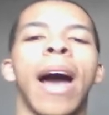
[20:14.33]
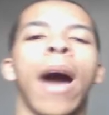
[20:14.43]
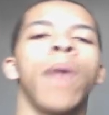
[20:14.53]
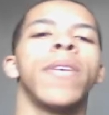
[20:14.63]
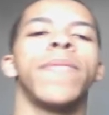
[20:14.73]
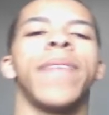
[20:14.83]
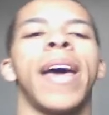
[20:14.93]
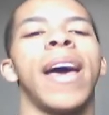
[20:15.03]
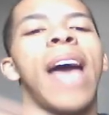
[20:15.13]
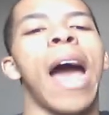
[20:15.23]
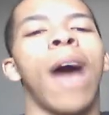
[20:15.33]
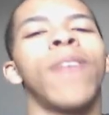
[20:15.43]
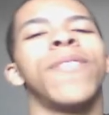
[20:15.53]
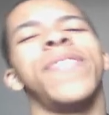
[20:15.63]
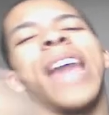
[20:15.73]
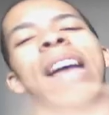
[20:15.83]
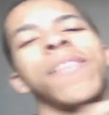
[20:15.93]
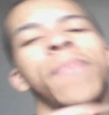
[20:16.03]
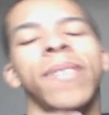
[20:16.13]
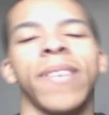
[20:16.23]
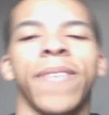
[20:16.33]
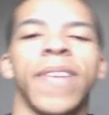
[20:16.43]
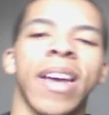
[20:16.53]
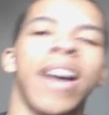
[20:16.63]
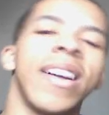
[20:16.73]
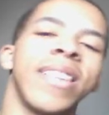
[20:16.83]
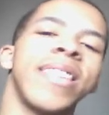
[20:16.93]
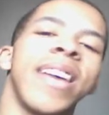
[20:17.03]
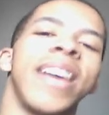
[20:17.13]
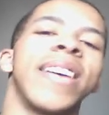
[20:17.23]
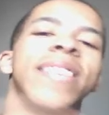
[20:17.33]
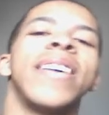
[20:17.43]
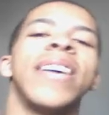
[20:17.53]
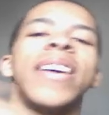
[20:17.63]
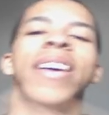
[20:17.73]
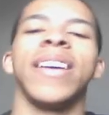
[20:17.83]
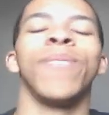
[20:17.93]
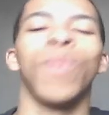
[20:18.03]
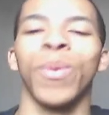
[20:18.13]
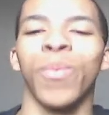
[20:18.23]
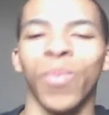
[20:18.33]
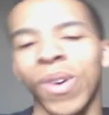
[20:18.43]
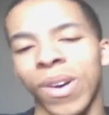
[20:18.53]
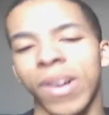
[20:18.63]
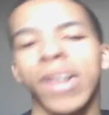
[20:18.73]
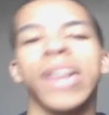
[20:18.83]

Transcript: out of that specific context, it wouldn't work.